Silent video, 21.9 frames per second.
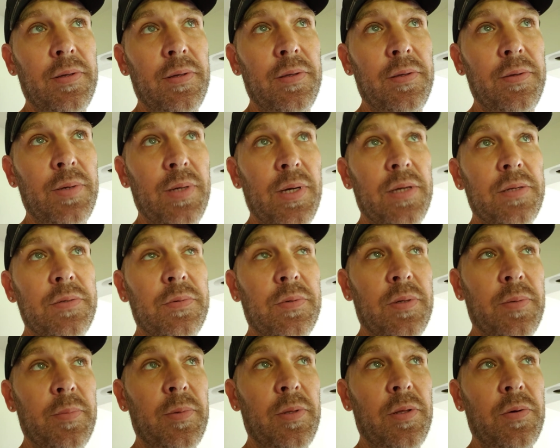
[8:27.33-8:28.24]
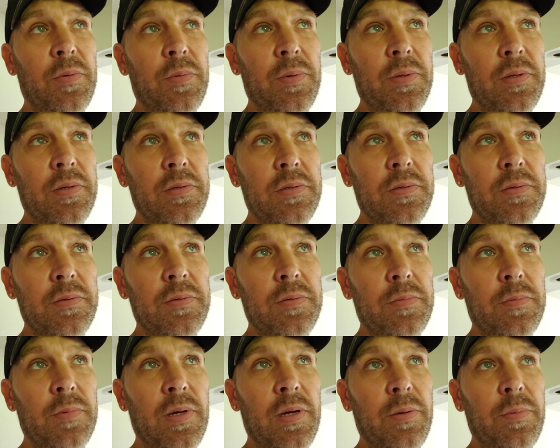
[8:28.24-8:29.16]
You guys will come along with us
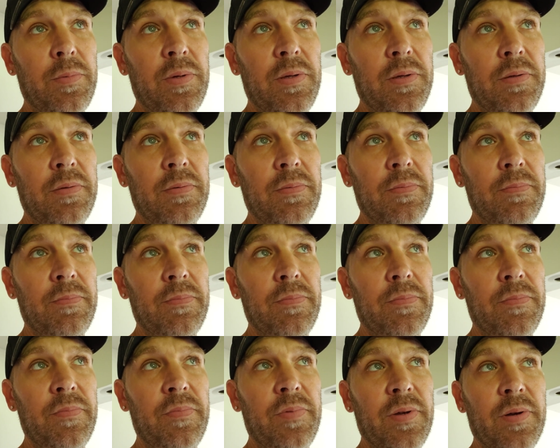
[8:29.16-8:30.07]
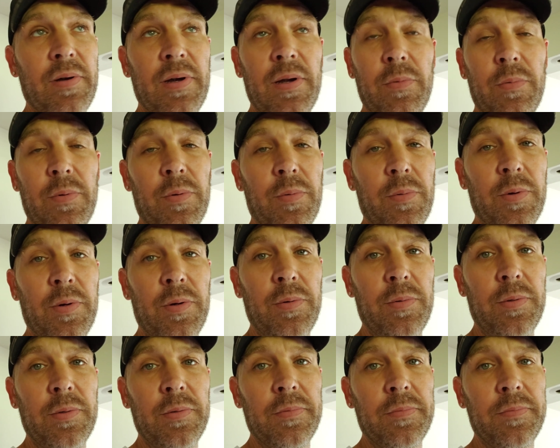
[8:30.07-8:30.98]
while we figure out where we're
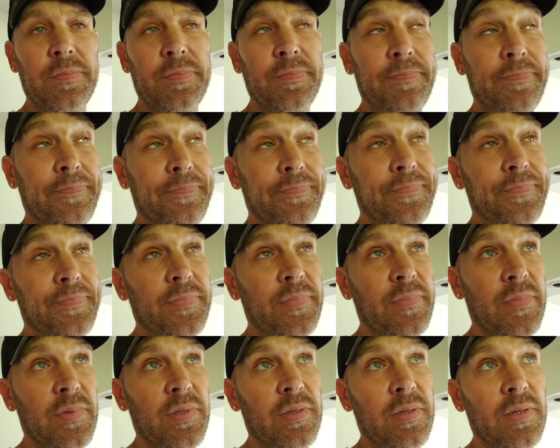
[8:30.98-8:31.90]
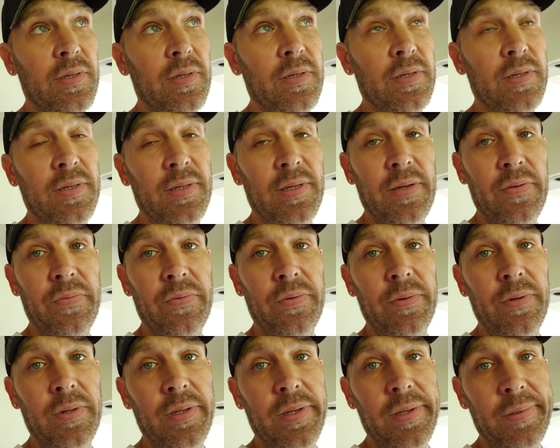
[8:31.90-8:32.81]
going. Have a
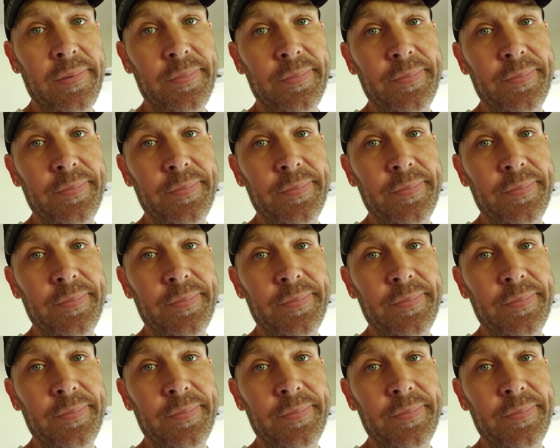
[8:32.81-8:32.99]
good day.